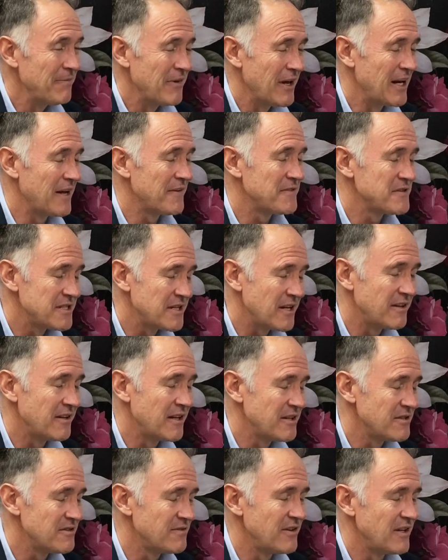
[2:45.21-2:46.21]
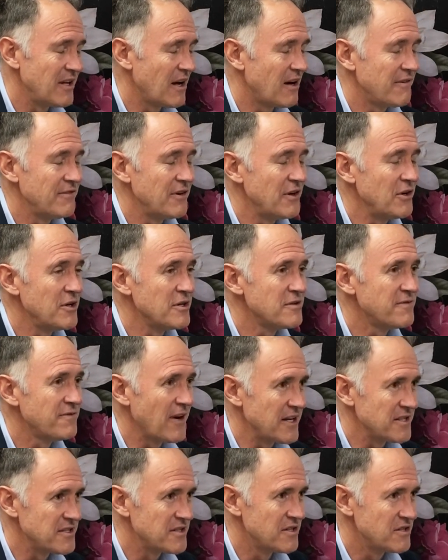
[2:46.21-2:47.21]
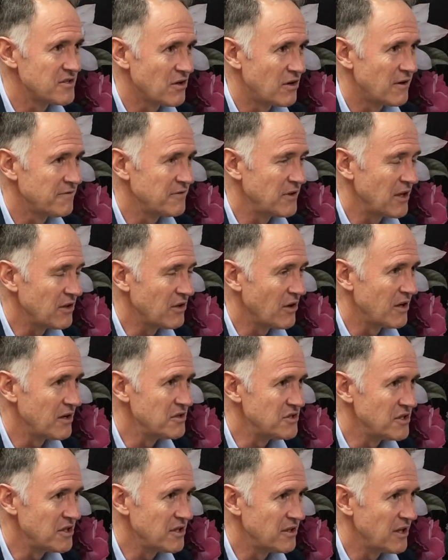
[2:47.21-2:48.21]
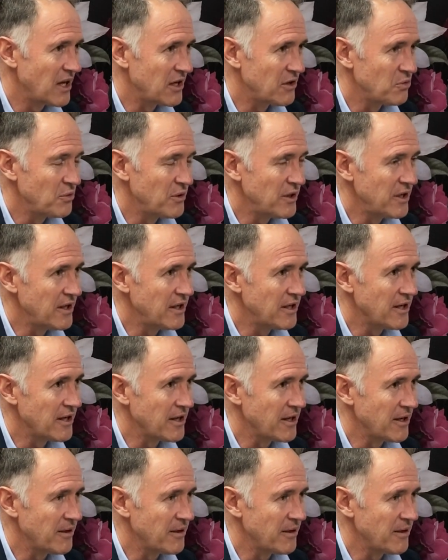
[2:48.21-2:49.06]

And as I said, there are various facets of technology that we